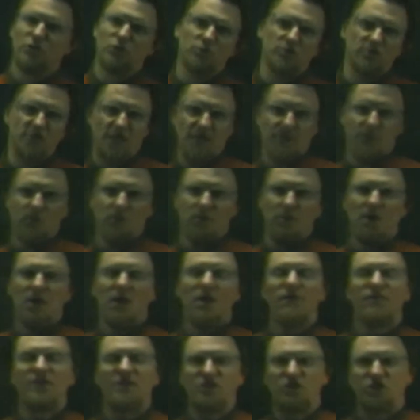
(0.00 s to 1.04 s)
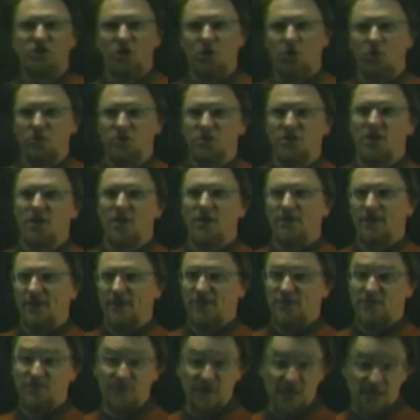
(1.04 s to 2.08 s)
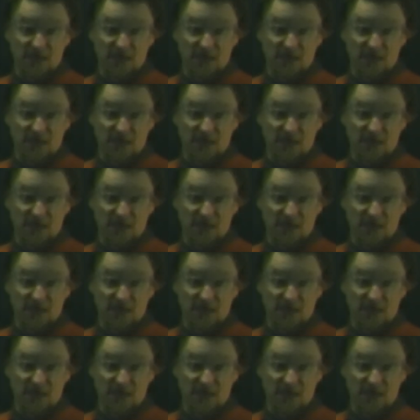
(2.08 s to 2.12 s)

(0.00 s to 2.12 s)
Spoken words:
table that shows that it's a valid